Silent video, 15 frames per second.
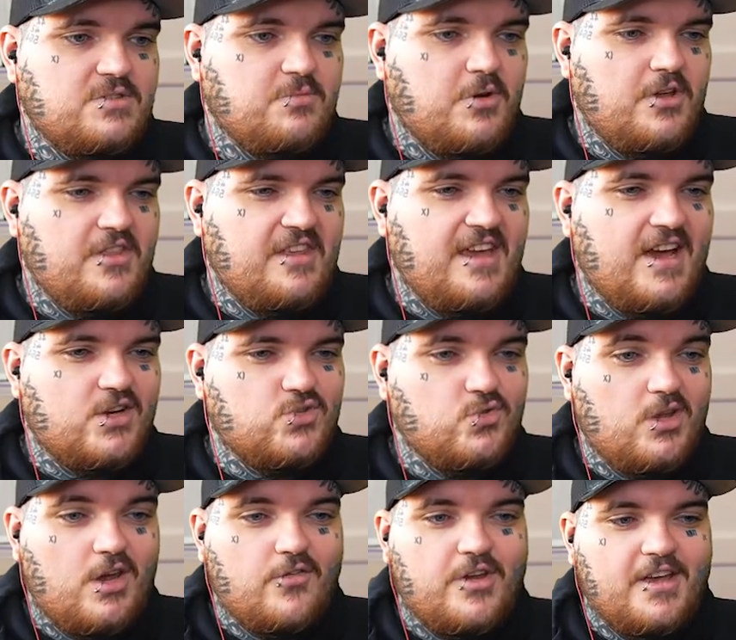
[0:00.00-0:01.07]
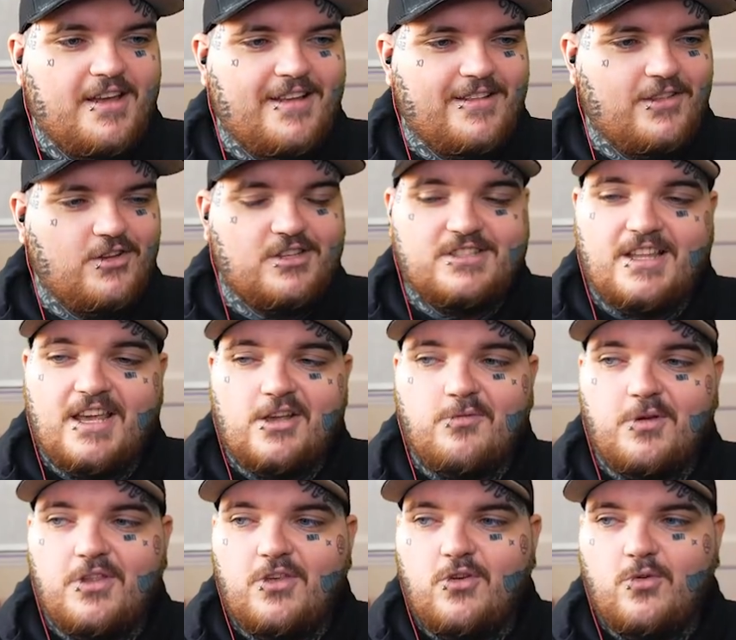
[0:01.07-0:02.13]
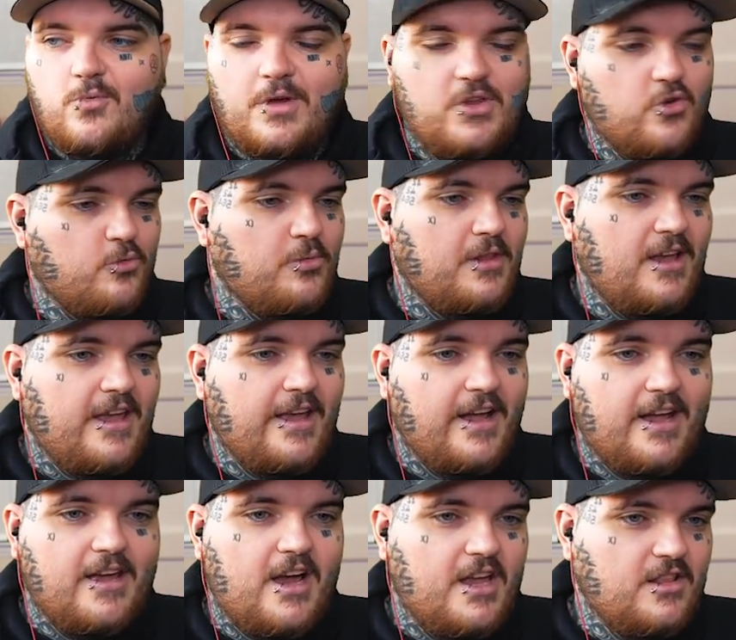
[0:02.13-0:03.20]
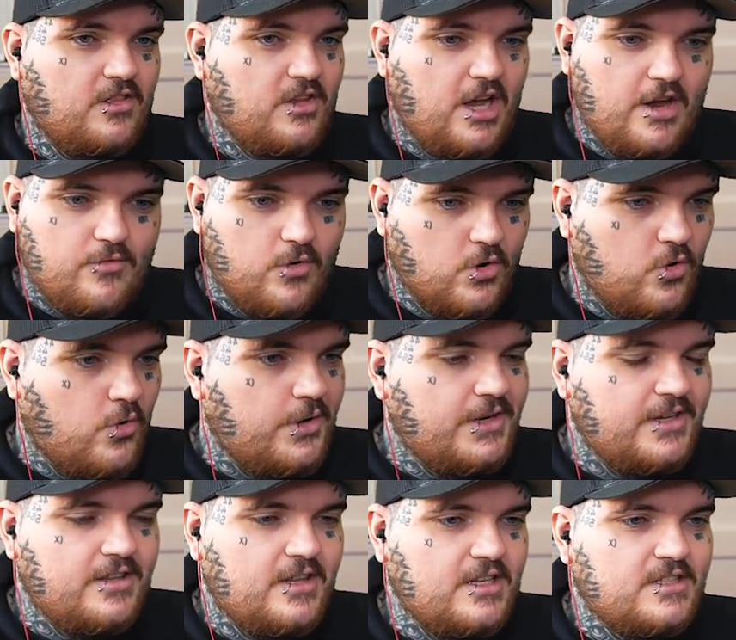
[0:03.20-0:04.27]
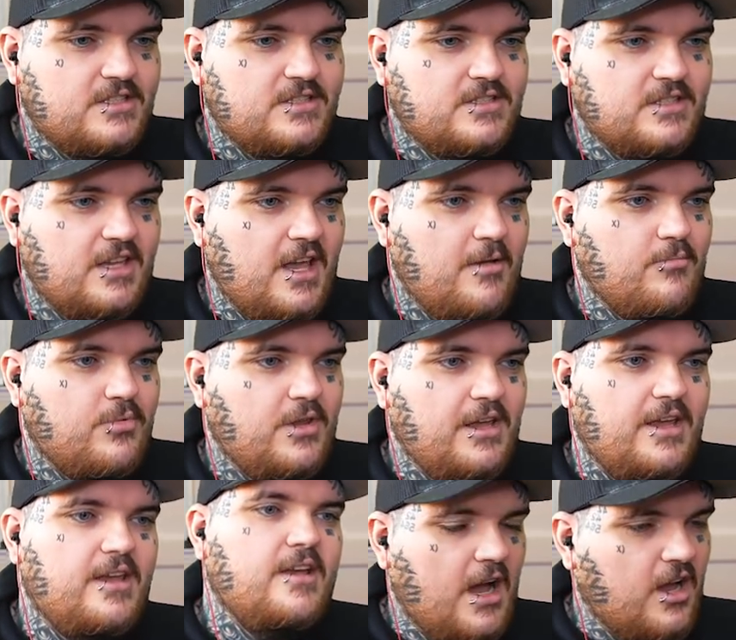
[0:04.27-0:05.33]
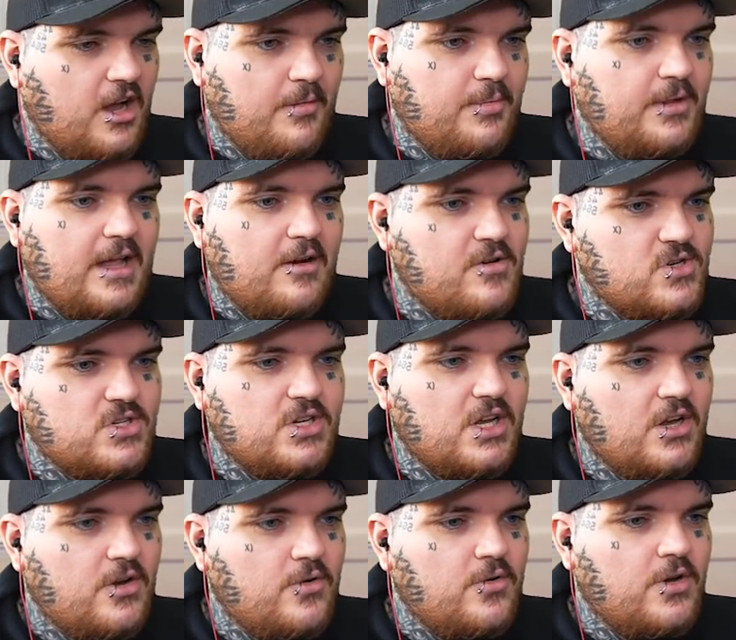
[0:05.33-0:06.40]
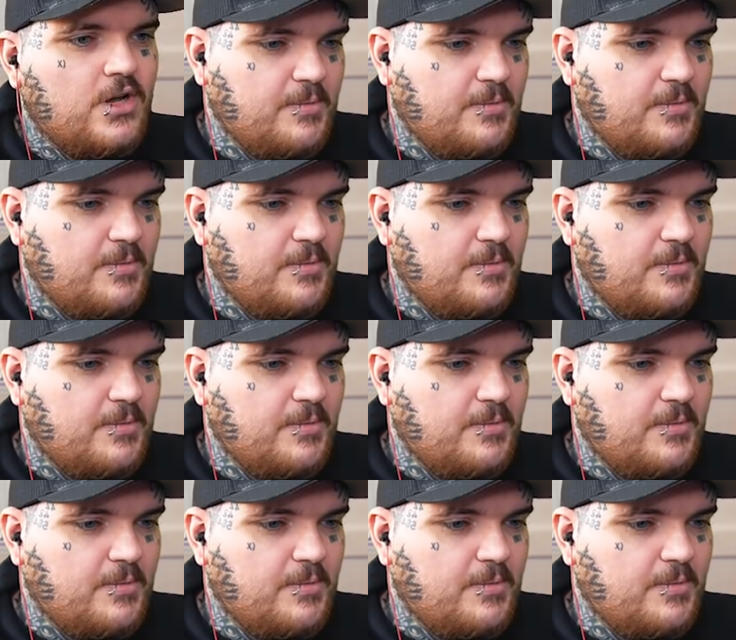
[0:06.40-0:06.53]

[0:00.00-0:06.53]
is what the actual area looks like when you're playing. I recorded this gameplay a couple hours ago.